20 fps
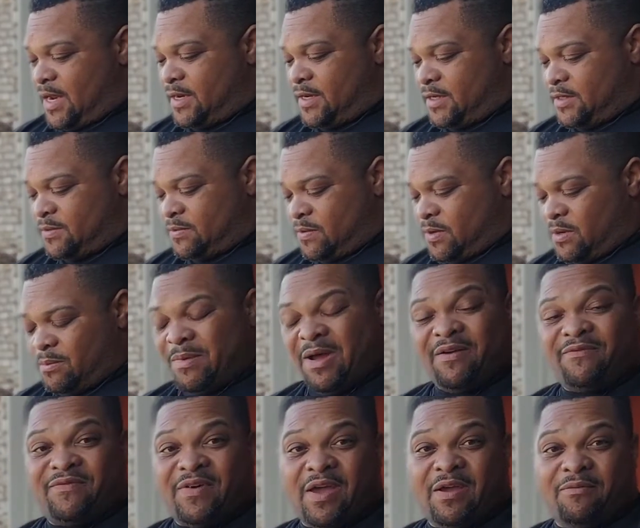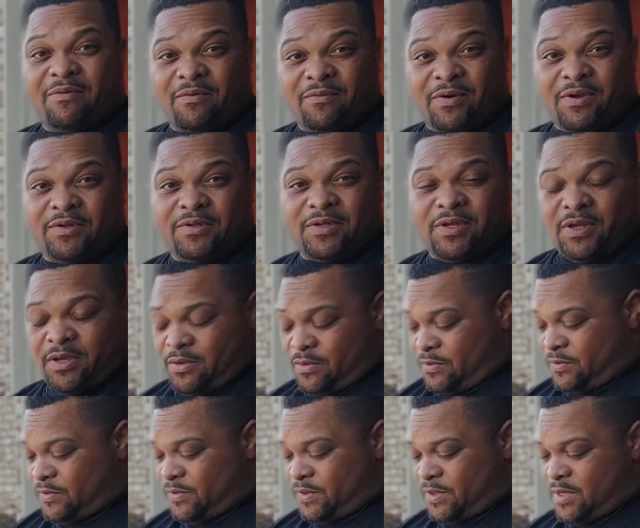This is one of my favorite reels to
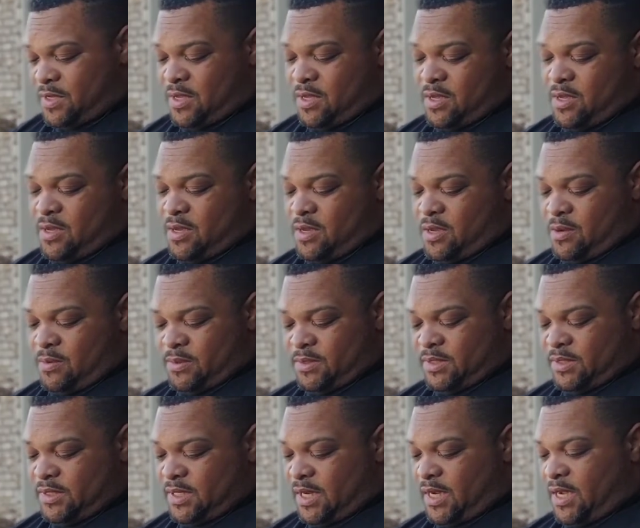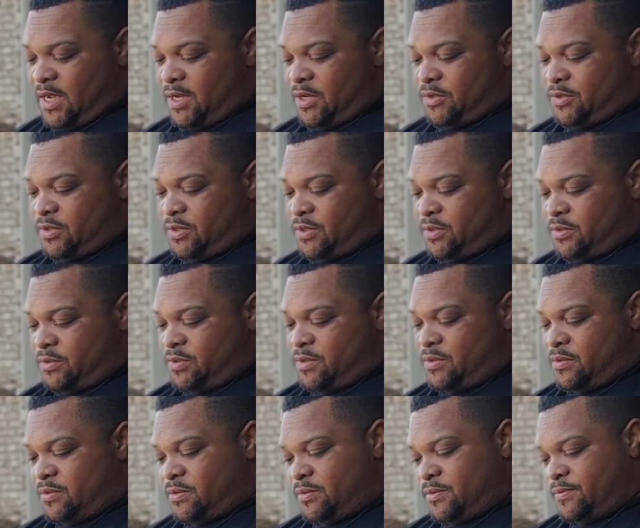use ever since I got introduced to
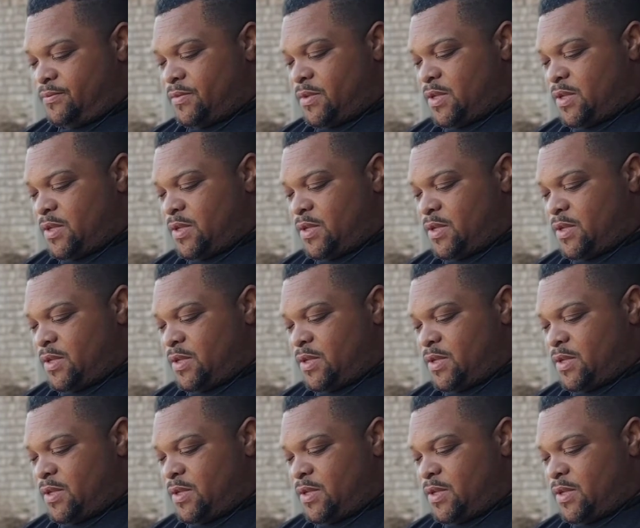them.